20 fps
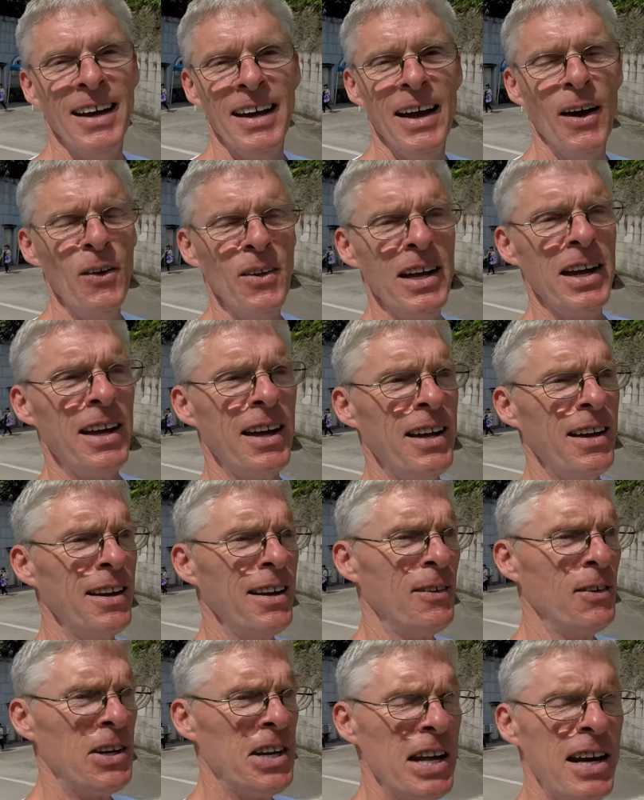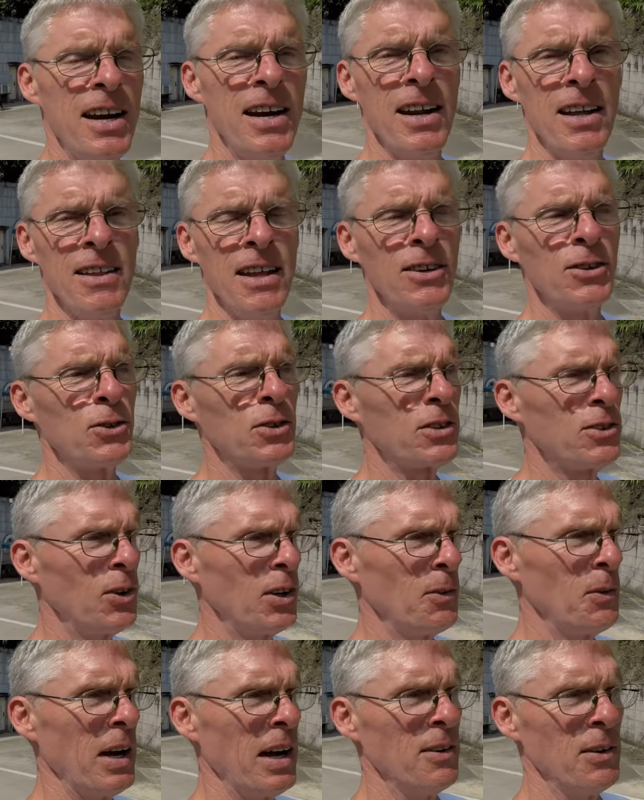Only he did it in this
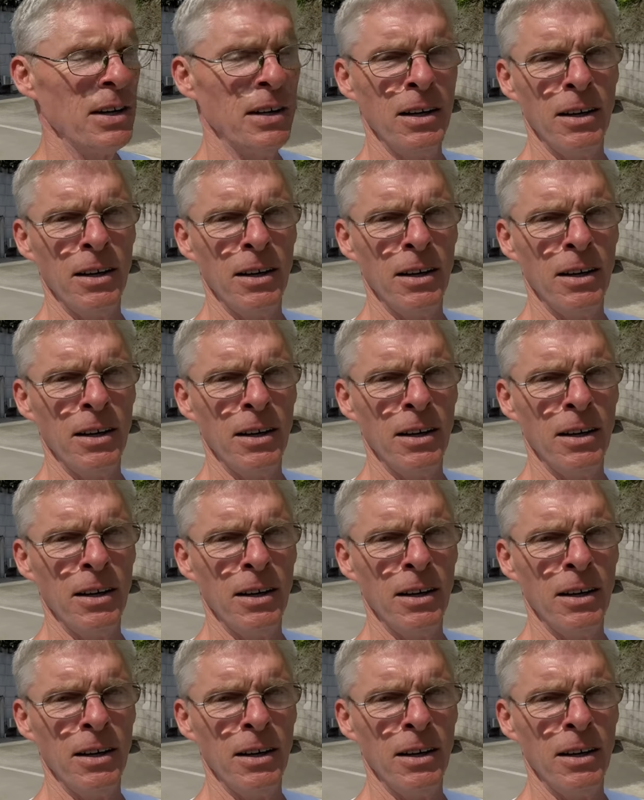sort of way.